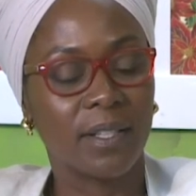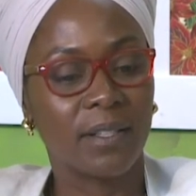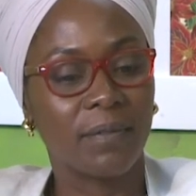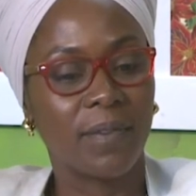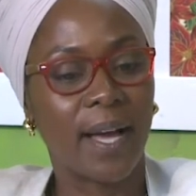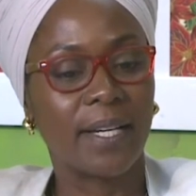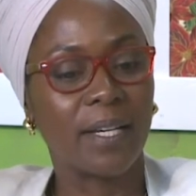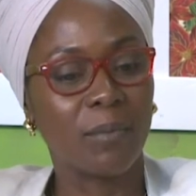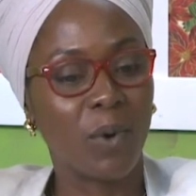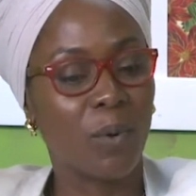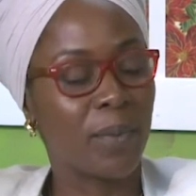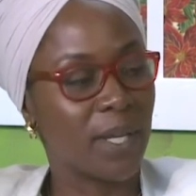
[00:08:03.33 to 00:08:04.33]

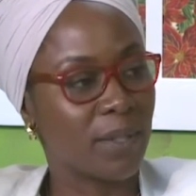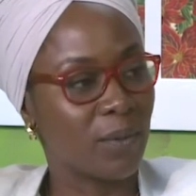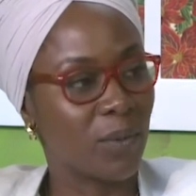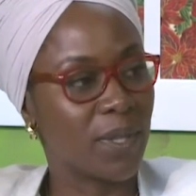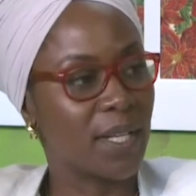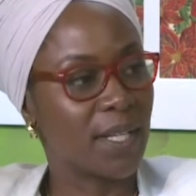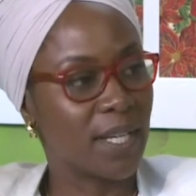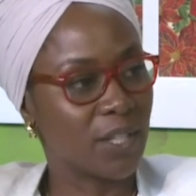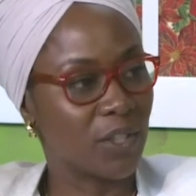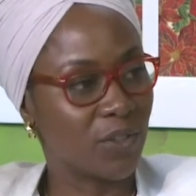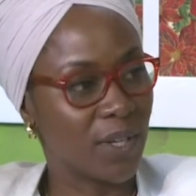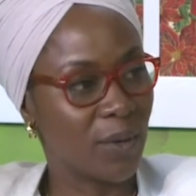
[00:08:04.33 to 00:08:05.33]
defining moment within
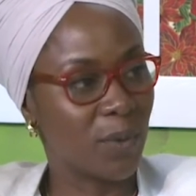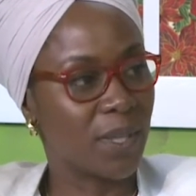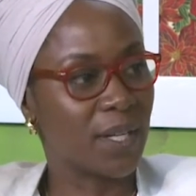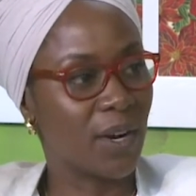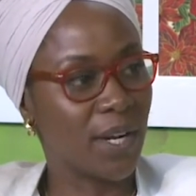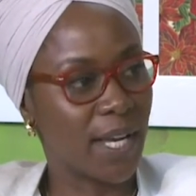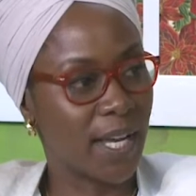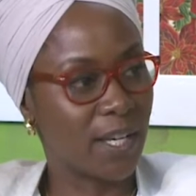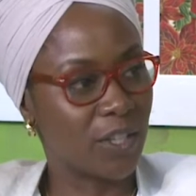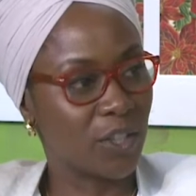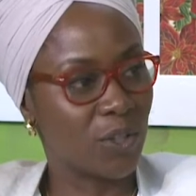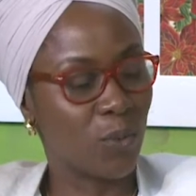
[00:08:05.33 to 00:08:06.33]
history and within our
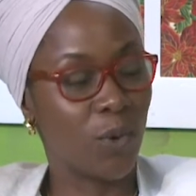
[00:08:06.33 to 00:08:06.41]
age,